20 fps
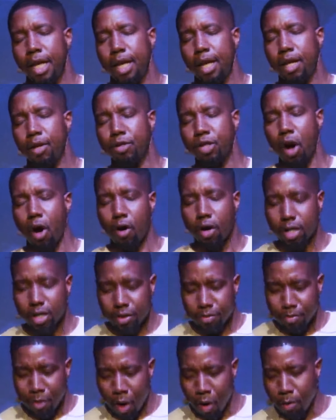And those
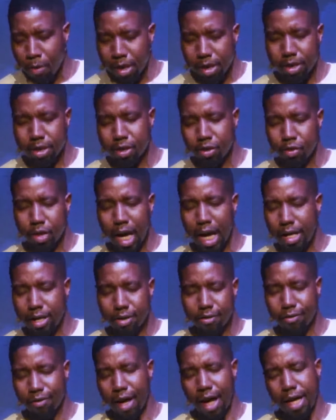hardest moments do not
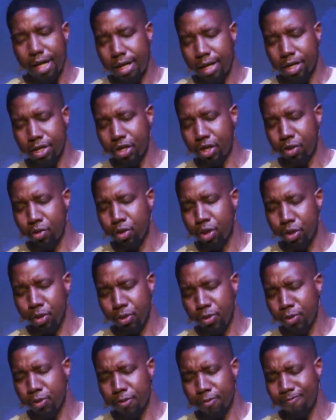define us, you
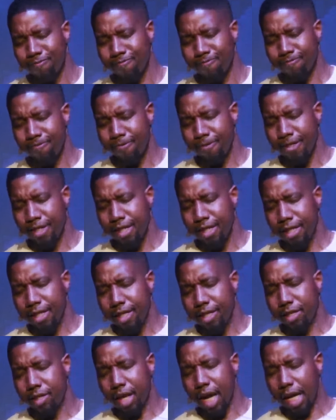do.
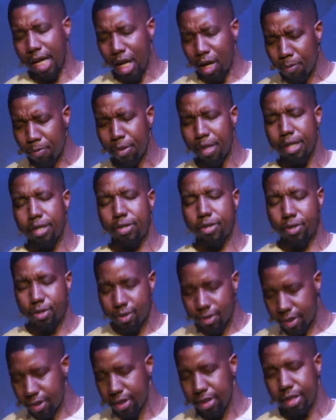So, God, help
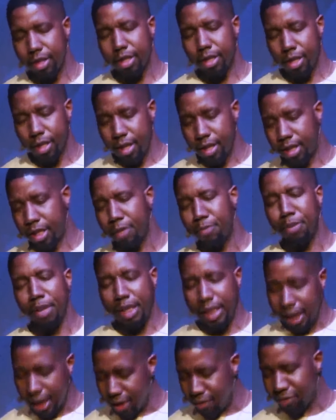us to
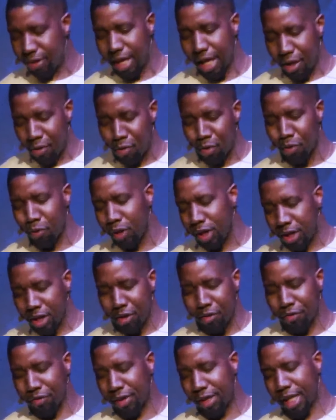believe that when we
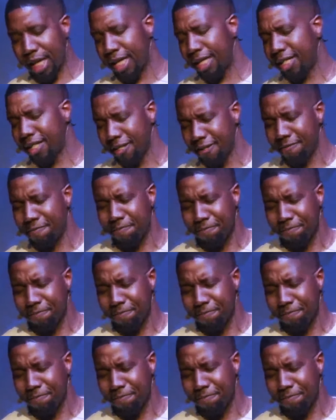don't feel like it.